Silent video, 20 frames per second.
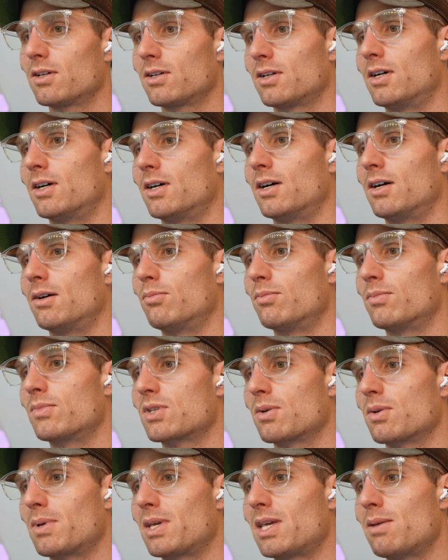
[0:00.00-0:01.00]
um,
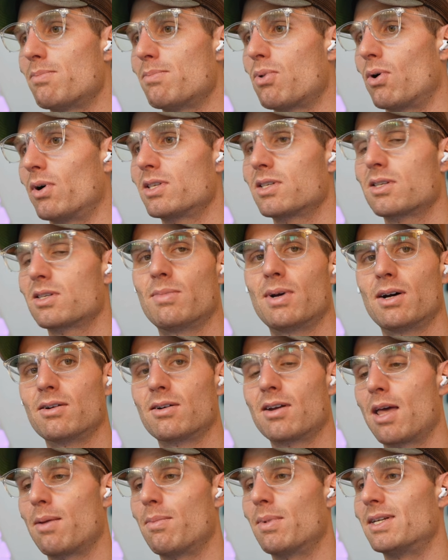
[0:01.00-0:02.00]
some key points
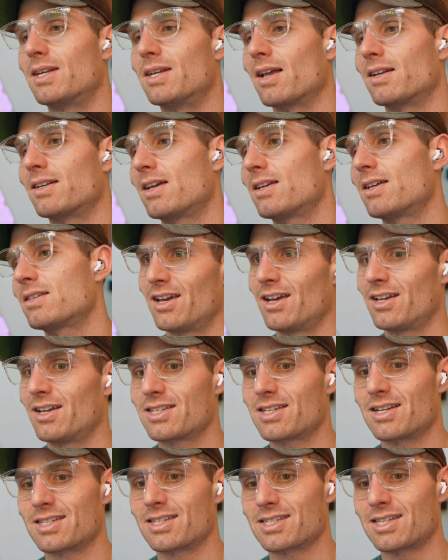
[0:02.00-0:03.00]
about Edmond Dantes.
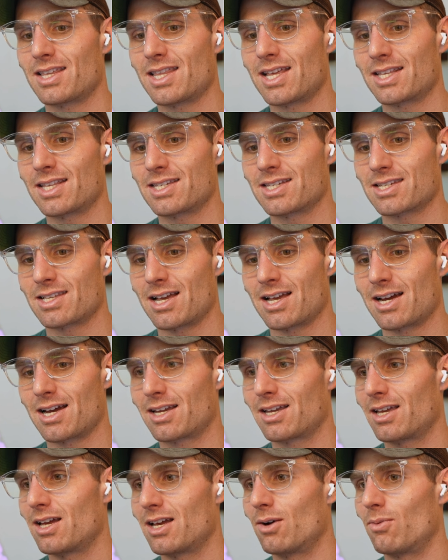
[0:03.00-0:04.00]
It's going to send that to
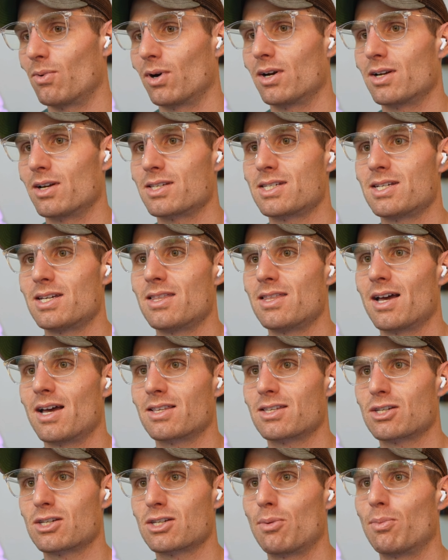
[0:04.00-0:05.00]
Slack, and we're going to see
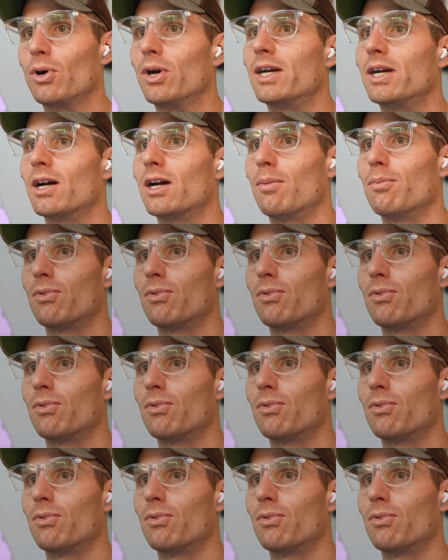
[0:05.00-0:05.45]
that summary come